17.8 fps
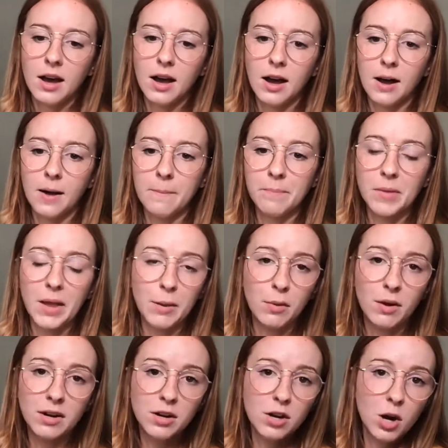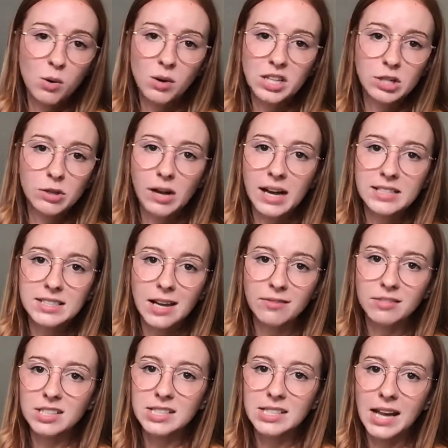I want to know what you guys
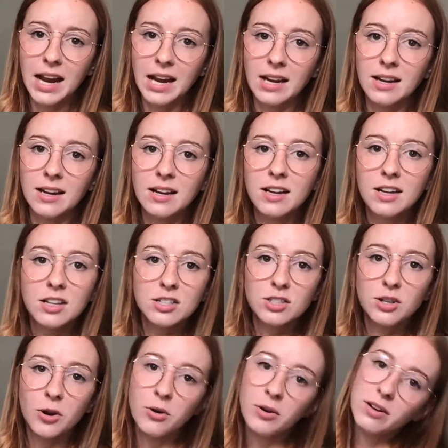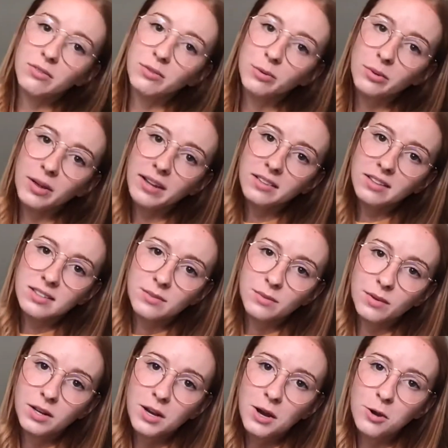have to say. So if you like
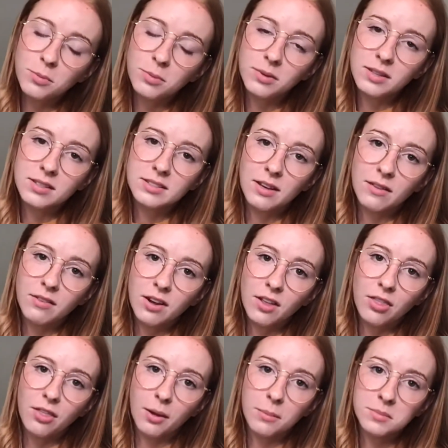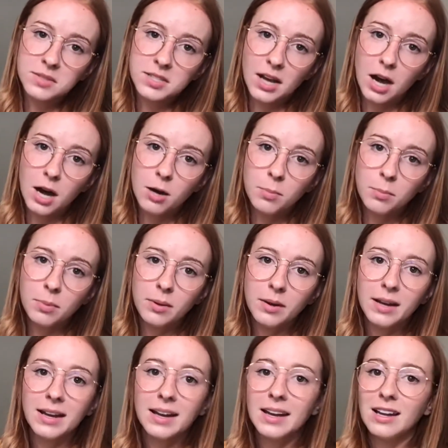this video, please give it a thumbs up.
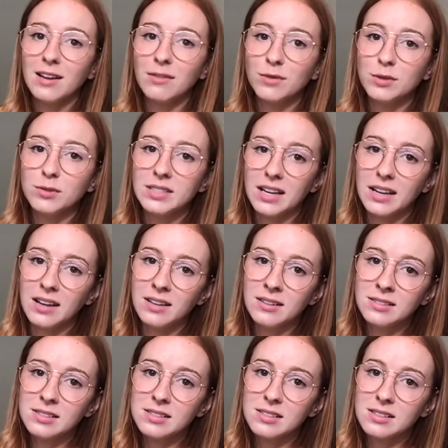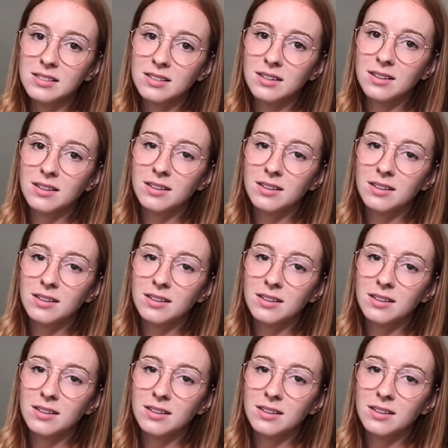If you didn't,